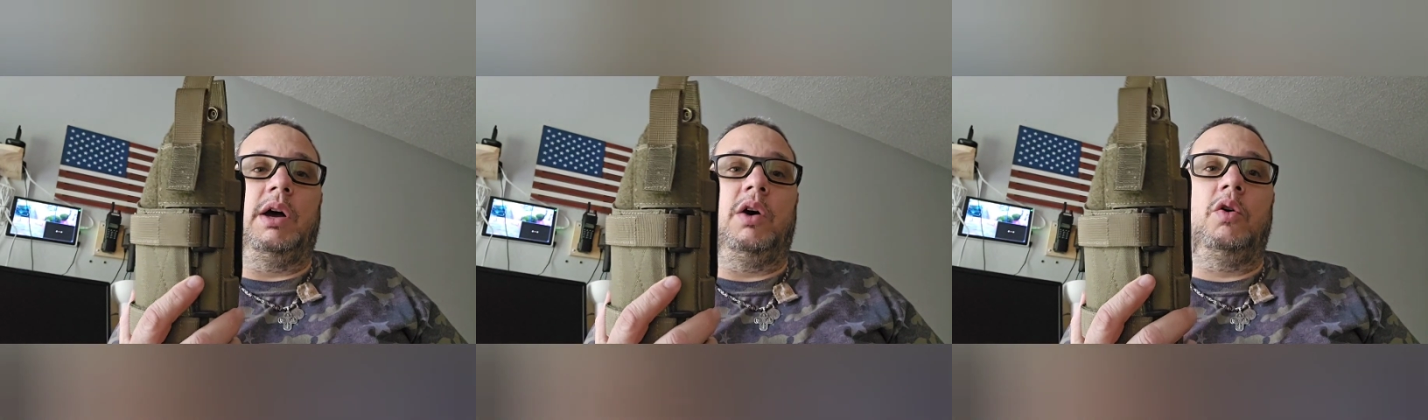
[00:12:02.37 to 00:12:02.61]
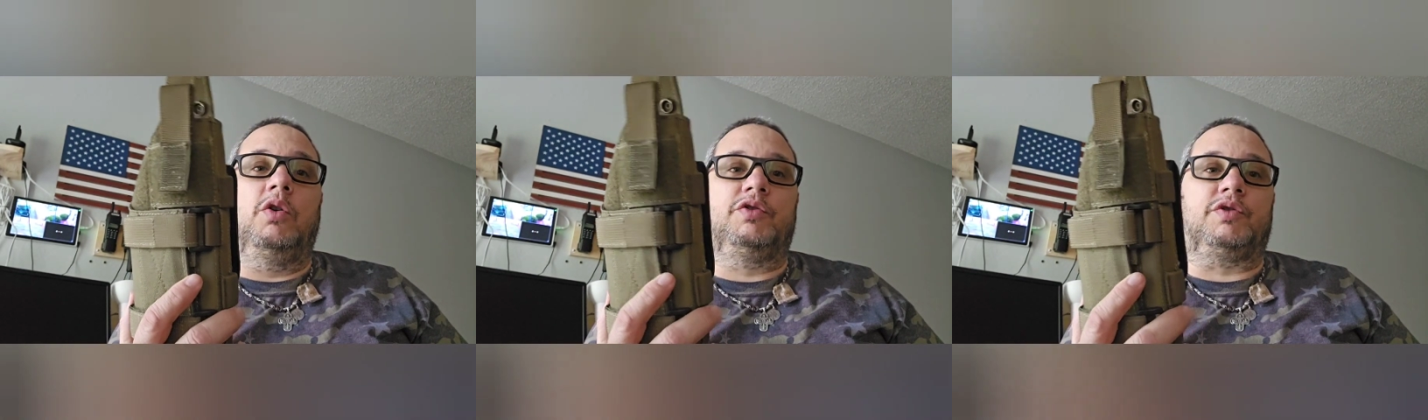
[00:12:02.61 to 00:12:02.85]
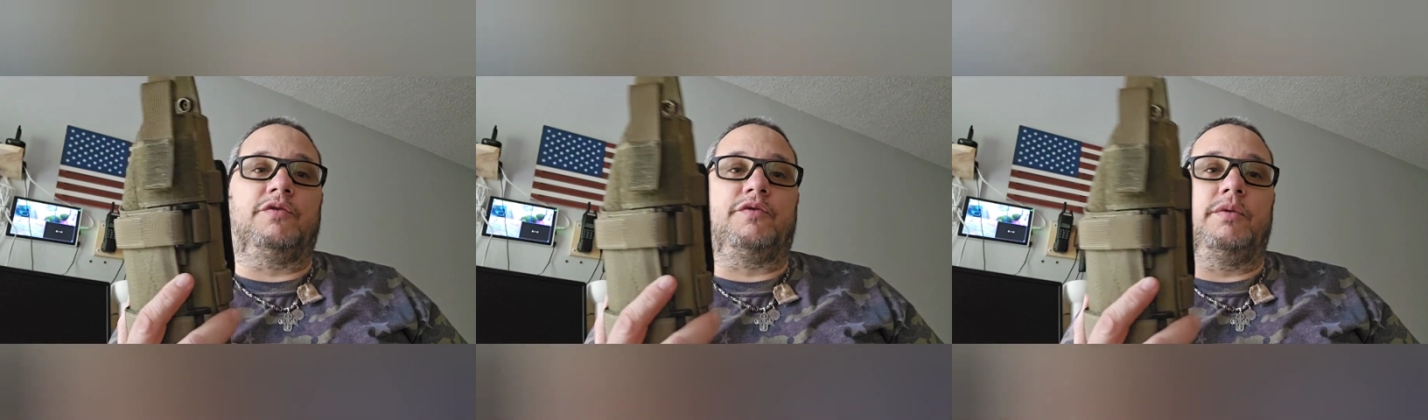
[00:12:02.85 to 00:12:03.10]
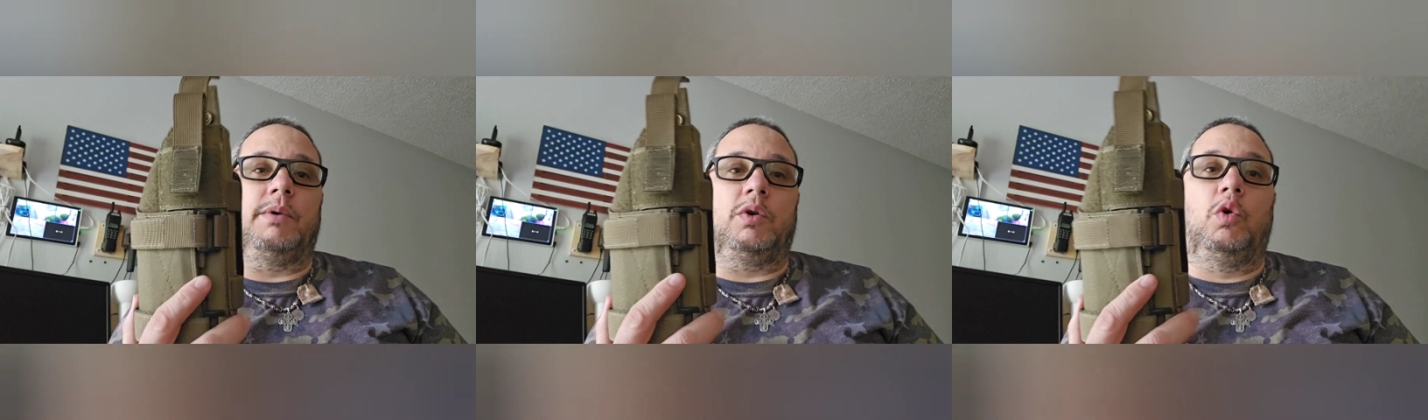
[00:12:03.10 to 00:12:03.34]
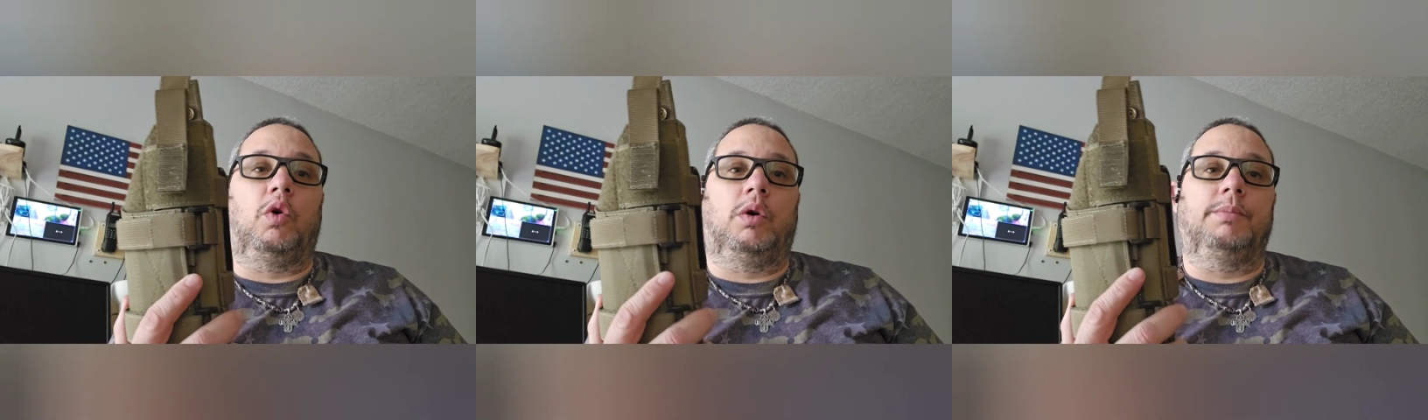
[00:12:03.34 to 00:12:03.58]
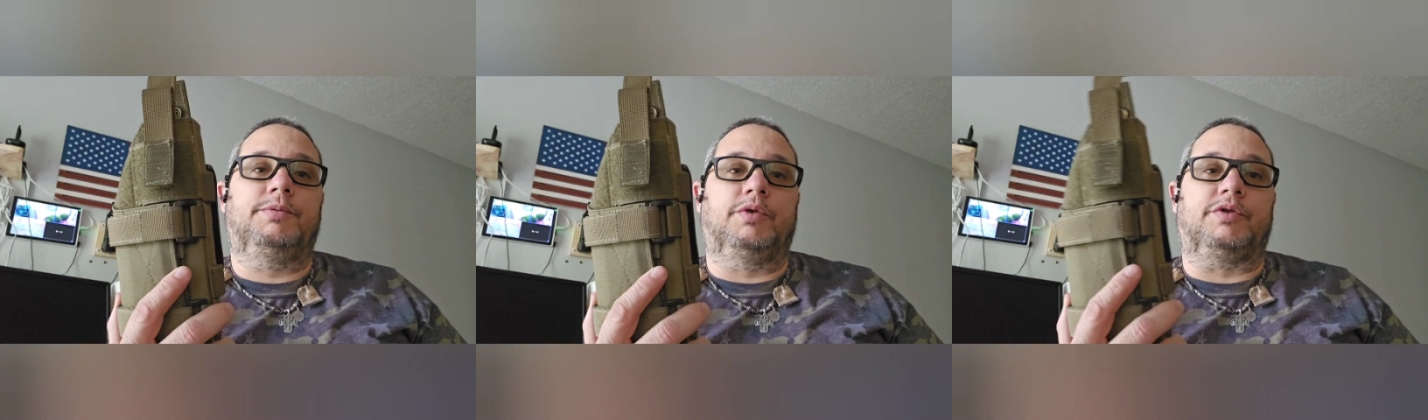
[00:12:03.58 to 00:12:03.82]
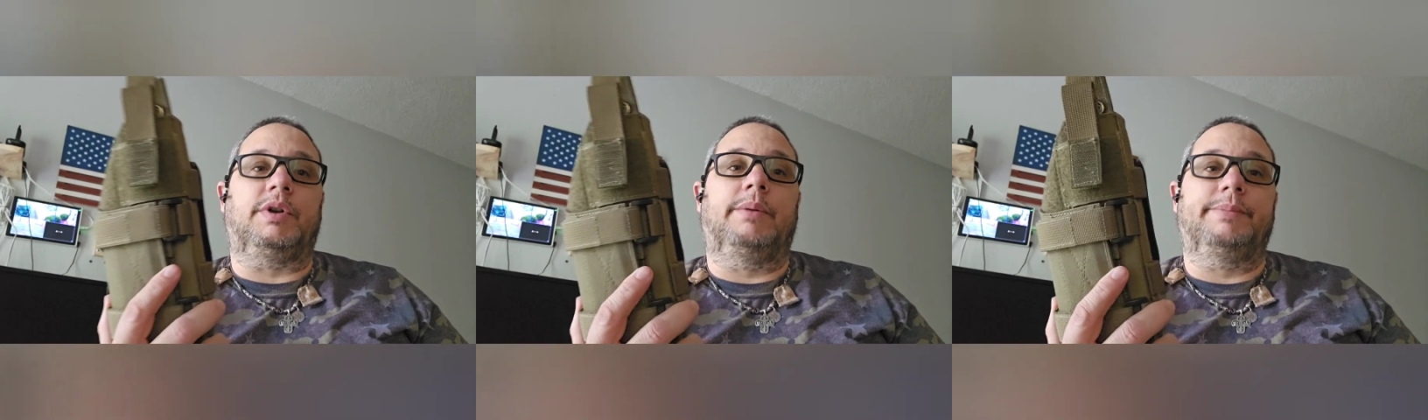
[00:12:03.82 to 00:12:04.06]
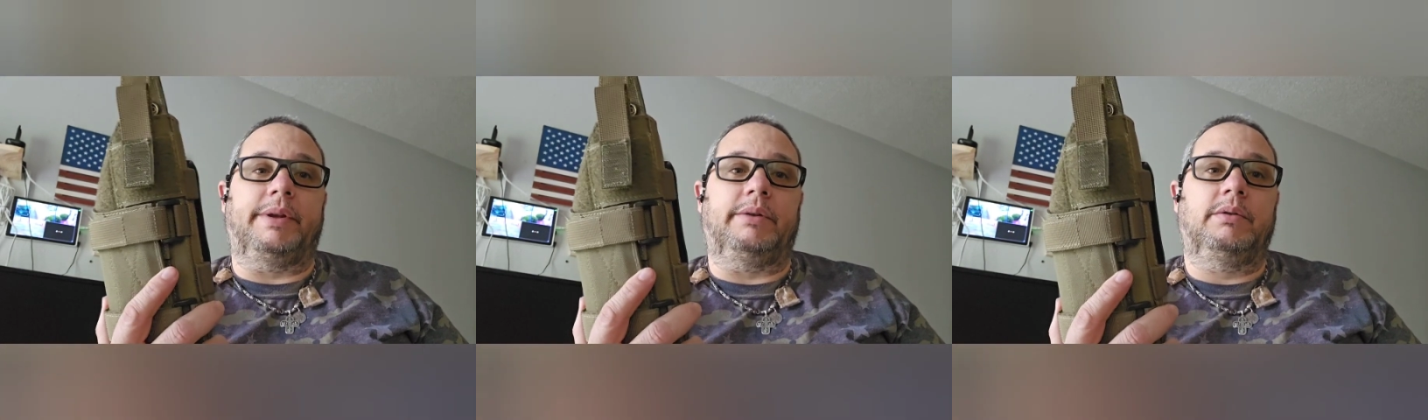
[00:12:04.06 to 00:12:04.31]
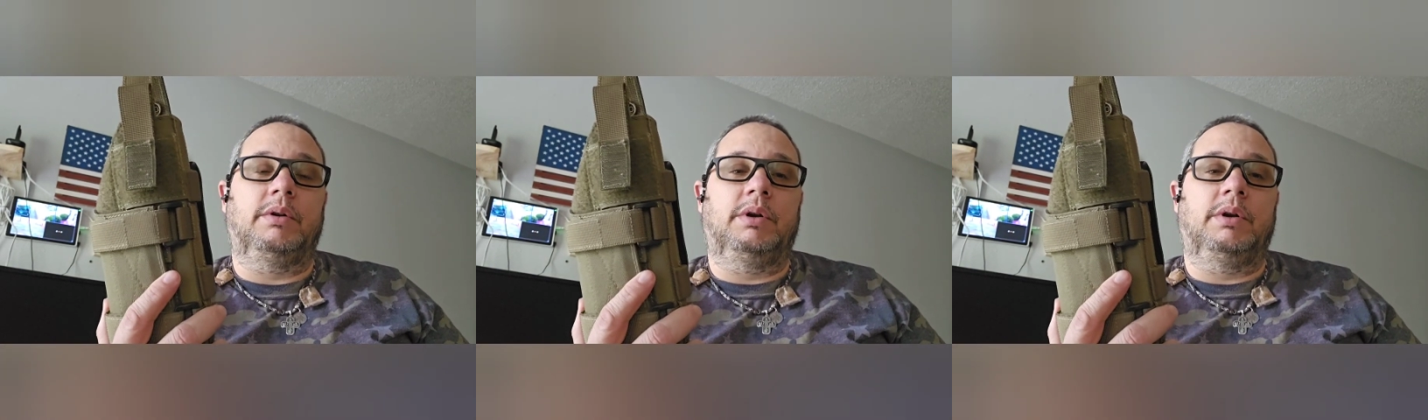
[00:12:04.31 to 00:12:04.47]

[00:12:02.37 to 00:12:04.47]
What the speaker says: holster from a corpse or something.